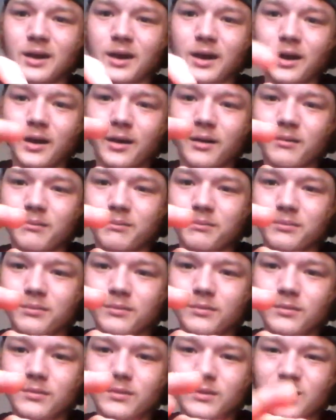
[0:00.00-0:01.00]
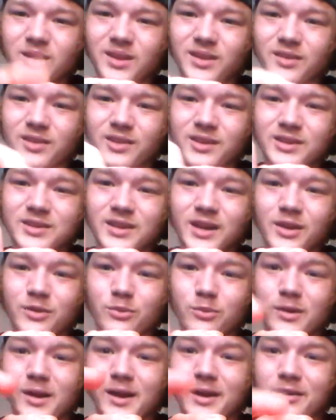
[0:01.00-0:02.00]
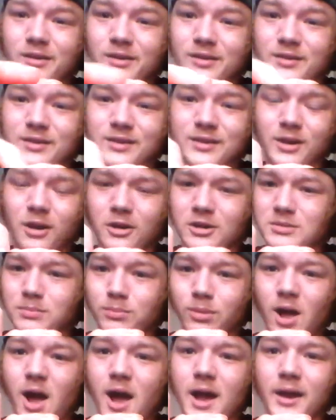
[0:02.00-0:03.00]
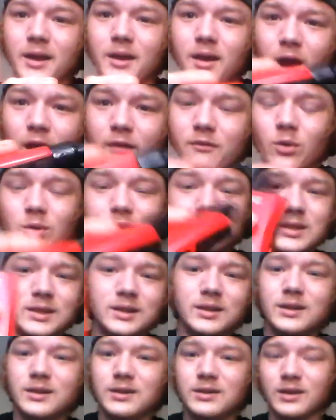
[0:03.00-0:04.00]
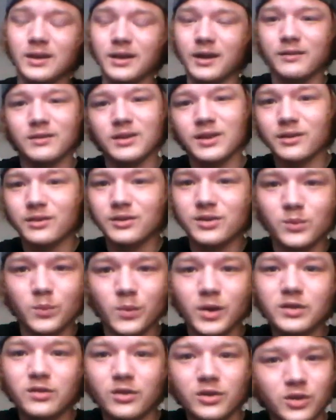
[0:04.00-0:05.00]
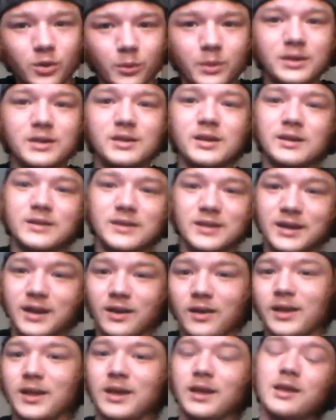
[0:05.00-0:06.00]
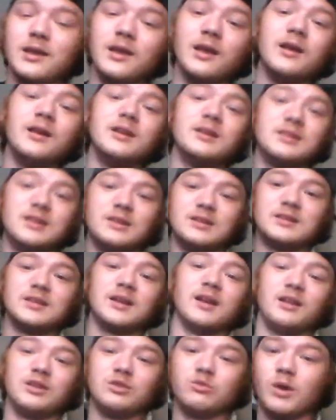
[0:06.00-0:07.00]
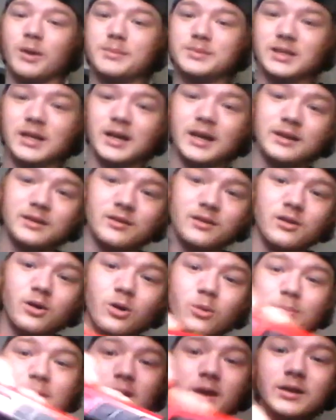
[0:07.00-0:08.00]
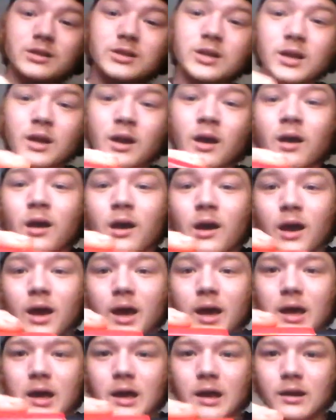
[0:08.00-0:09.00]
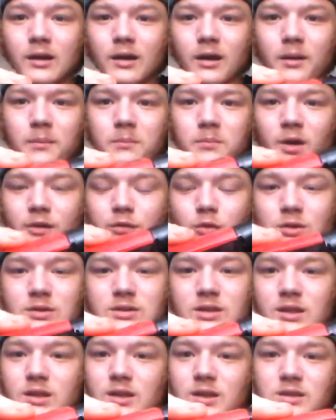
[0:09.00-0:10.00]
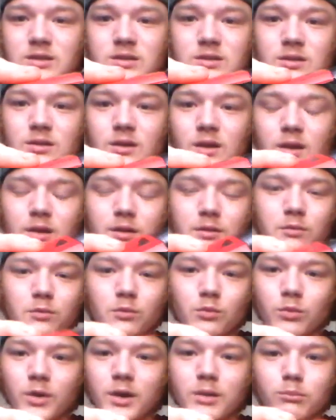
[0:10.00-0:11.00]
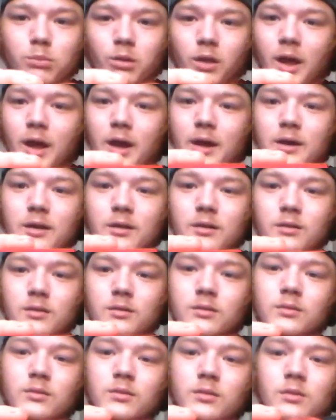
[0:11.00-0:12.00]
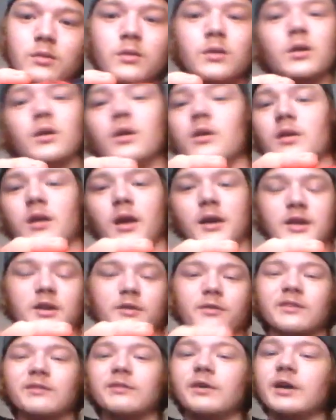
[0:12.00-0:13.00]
Either this side's red or it's black. I've only seen these, like, I did some research. I went to Sigelei's website, their homepage, and I've only seen these in red and black, like different